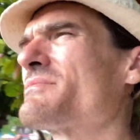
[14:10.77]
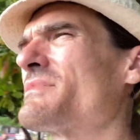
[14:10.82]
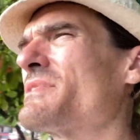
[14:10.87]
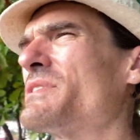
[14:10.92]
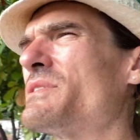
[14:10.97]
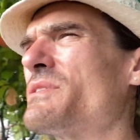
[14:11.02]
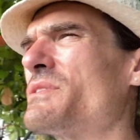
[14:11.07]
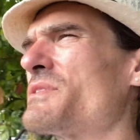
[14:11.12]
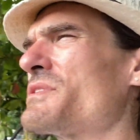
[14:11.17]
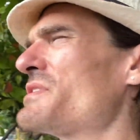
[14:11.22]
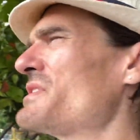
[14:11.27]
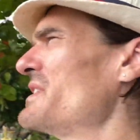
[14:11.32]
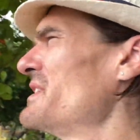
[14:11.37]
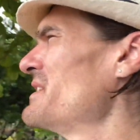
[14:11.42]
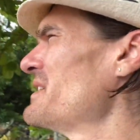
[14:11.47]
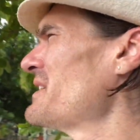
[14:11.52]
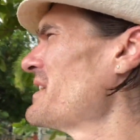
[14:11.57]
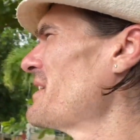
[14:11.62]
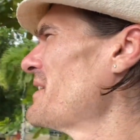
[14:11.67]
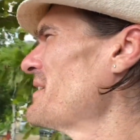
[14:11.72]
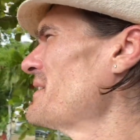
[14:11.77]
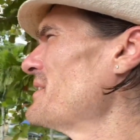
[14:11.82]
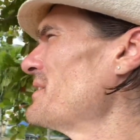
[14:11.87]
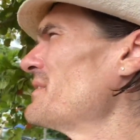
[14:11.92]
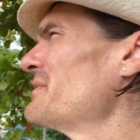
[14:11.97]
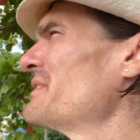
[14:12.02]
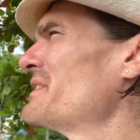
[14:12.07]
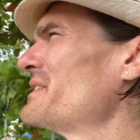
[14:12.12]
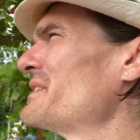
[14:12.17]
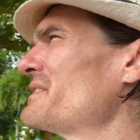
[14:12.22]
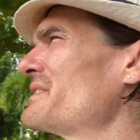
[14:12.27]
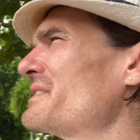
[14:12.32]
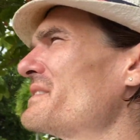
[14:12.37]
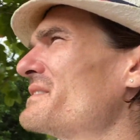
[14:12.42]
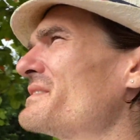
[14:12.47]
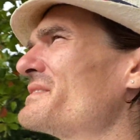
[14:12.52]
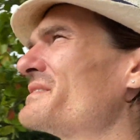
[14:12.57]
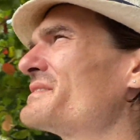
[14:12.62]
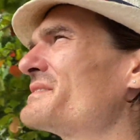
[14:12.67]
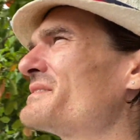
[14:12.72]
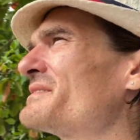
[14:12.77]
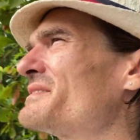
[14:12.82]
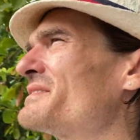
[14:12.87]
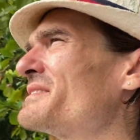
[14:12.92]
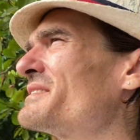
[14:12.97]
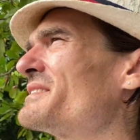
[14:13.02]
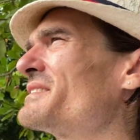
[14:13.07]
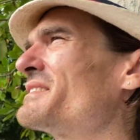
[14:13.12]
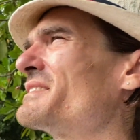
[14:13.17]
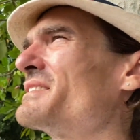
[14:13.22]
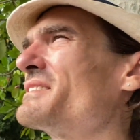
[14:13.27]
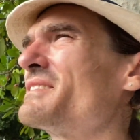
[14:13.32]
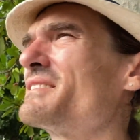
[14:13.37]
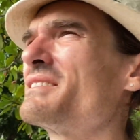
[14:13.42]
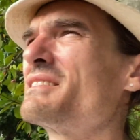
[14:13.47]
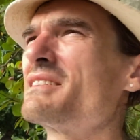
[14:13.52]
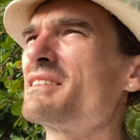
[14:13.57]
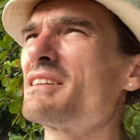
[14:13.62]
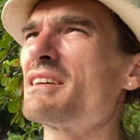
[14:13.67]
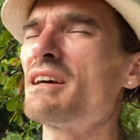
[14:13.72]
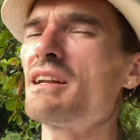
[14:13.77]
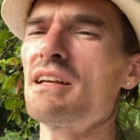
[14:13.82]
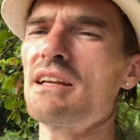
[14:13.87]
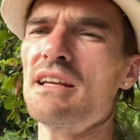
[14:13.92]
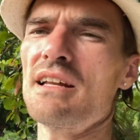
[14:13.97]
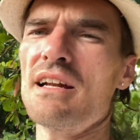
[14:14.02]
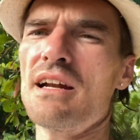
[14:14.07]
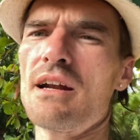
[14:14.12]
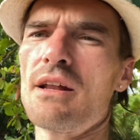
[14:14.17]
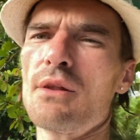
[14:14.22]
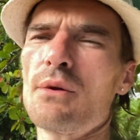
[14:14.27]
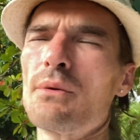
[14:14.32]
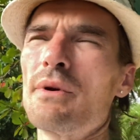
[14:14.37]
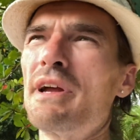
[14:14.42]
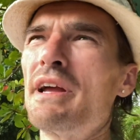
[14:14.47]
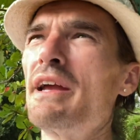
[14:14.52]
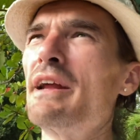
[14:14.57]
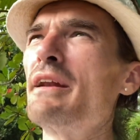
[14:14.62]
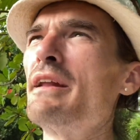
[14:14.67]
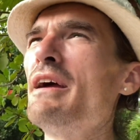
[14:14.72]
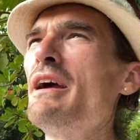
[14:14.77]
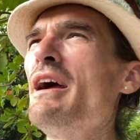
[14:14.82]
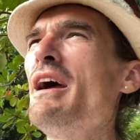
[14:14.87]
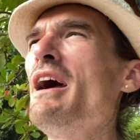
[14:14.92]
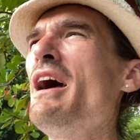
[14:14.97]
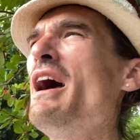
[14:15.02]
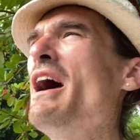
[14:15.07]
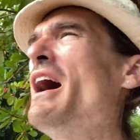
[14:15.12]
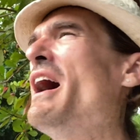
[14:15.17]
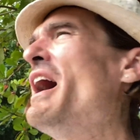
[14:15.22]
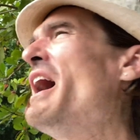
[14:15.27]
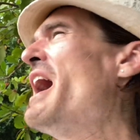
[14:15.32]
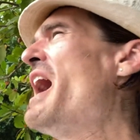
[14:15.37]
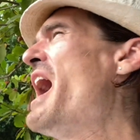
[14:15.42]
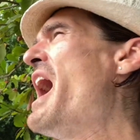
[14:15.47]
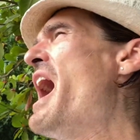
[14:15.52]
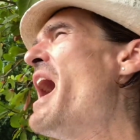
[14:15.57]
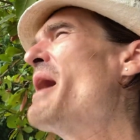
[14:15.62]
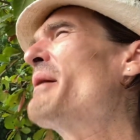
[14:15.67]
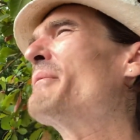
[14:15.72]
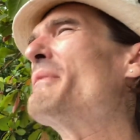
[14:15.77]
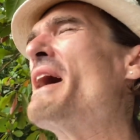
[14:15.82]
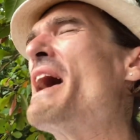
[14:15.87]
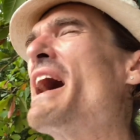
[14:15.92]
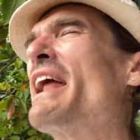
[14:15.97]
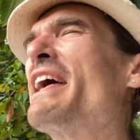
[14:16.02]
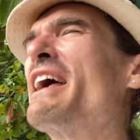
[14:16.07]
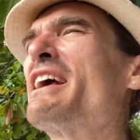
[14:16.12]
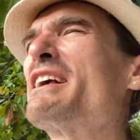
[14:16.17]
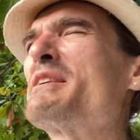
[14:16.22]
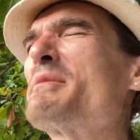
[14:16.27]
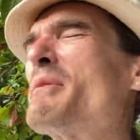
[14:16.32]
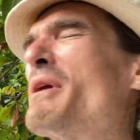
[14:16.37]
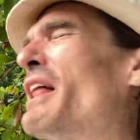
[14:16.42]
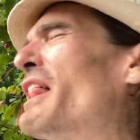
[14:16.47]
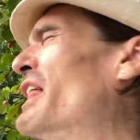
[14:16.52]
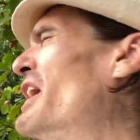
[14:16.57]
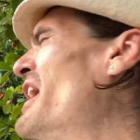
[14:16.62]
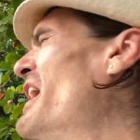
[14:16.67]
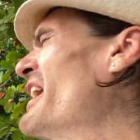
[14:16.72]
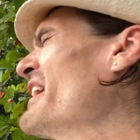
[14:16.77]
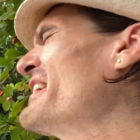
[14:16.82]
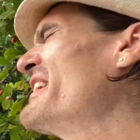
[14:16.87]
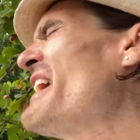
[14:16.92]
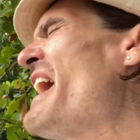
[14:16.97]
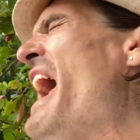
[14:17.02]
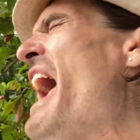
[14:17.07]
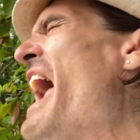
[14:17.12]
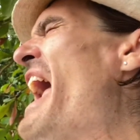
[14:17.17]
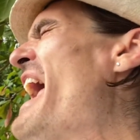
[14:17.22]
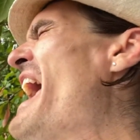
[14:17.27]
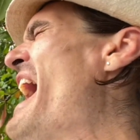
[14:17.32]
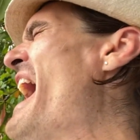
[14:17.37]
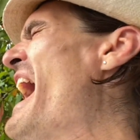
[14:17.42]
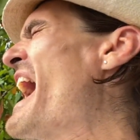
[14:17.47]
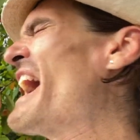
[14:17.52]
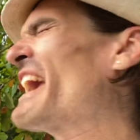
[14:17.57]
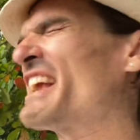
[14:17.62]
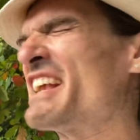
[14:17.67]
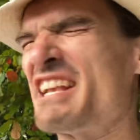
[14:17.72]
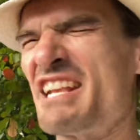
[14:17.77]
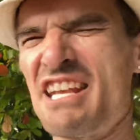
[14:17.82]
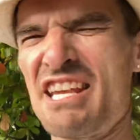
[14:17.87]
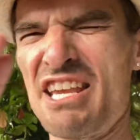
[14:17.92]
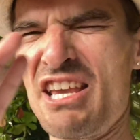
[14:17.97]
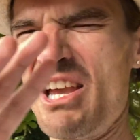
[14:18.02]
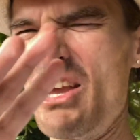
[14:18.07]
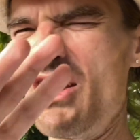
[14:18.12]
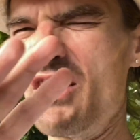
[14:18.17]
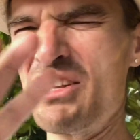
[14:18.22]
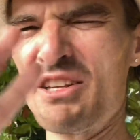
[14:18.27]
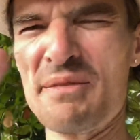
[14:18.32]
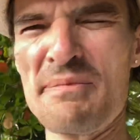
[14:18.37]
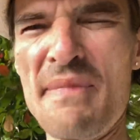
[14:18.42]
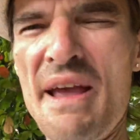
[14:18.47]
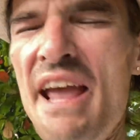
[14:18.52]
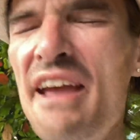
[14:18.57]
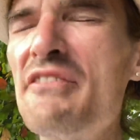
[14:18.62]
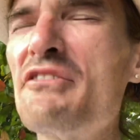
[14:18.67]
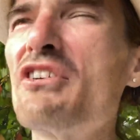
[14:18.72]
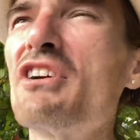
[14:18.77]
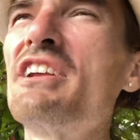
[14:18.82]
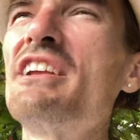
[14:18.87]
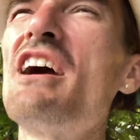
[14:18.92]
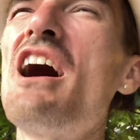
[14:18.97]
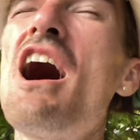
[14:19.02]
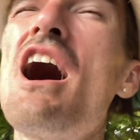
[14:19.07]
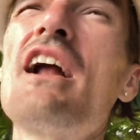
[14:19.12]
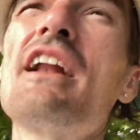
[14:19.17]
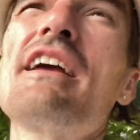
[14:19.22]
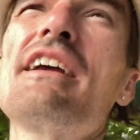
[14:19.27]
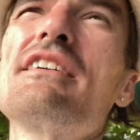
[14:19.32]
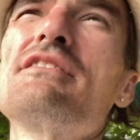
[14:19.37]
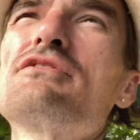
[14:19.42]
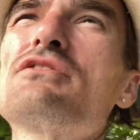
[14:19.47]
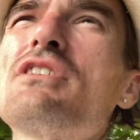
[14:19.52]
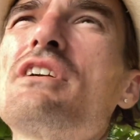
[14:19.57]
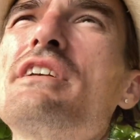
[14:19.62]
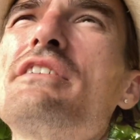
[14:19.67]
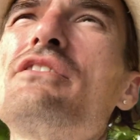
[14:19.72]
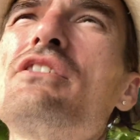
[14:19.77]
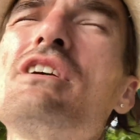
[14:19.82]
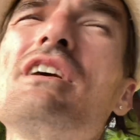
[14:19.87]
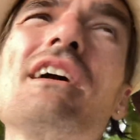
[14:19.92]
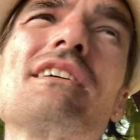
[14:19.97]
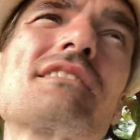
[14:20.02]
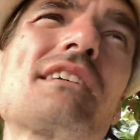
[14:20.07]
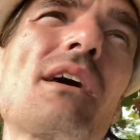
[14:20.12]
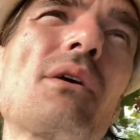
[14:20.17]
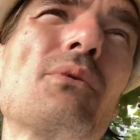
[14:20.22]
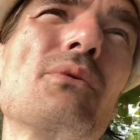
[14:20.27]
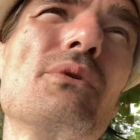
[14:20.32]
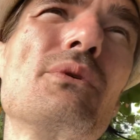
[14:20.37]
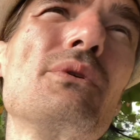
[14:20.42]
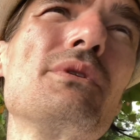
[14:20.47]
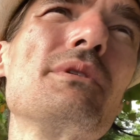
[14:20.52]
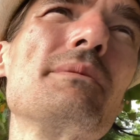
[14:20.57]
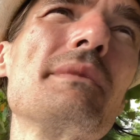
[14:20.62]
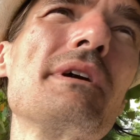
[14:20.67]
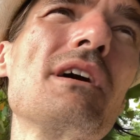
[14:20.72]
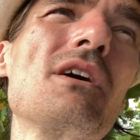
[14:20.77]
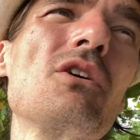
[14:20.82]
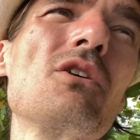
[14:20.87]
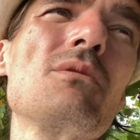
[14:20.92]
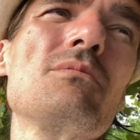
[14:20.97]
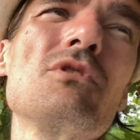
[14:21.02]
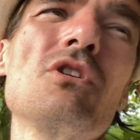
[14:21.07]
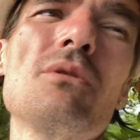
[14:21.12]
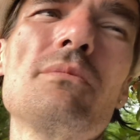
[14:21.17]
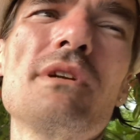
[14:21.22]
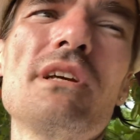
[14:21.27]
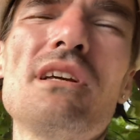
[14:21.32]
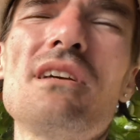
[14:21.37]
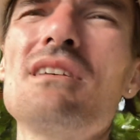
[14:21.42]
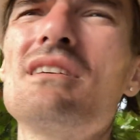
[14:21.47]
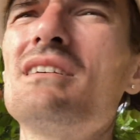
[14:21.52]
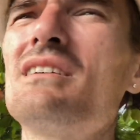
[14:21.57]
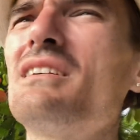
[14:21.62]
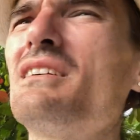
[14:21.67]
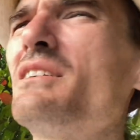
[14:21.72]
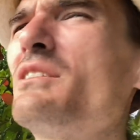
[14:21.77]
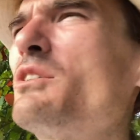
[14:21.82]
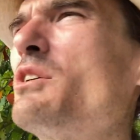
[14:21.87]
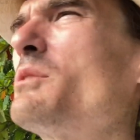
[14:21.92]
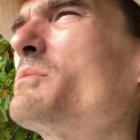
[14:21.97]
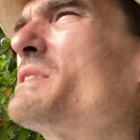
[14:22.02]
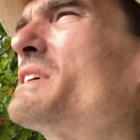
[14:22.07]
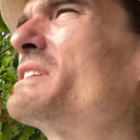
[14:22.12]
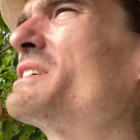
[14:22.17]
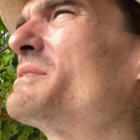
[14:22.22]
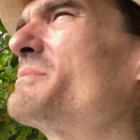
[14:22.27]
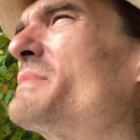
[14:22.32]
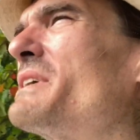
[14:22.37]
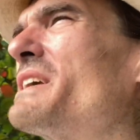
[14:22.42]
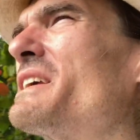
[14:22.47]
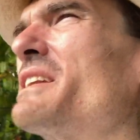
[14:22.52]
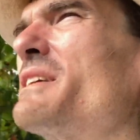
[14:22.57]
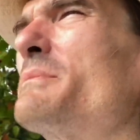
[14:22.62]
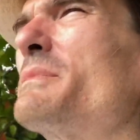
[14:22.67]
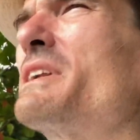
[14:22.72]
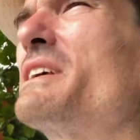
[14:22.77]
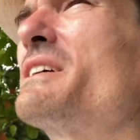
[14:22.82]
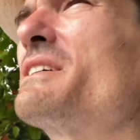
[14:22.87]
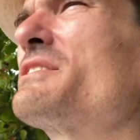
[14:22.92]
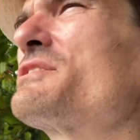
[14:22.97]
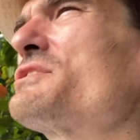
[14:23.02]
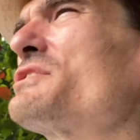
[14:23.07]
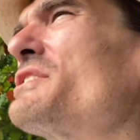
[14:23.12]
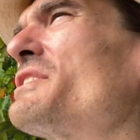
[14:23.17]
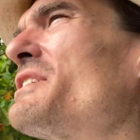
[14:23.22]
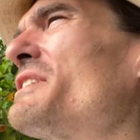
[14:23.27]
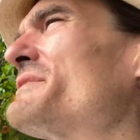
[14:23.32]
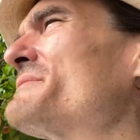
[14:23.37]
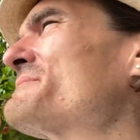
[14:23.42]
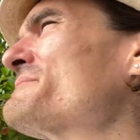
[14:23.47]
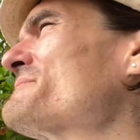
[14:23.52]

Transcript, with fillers: little seating area over here to kind of get out of the rain. Man, it's been a long day. Excuse me for yawning in front of you guys. How rude of me. I hope nobody, hope that didn't make anybody else yawn.